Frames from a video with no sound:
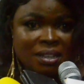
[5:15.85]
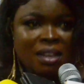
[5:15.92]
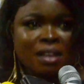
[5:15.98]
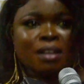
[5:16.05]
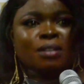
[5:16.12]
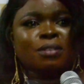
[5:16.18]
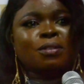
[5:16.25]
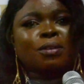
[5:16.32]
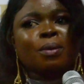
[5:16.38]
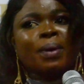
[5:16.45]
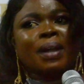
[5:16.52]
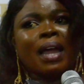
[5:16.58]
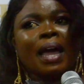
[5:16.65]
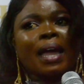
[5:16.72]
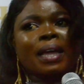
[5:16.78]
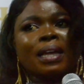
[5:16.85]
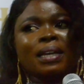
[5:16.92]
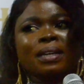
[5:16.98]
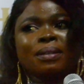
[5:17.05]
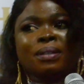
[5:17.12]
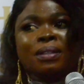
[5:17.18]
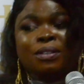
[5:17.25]
So when
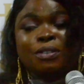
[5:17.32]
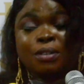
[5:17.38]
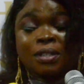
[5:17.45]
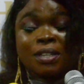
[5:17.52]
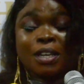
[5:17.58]
you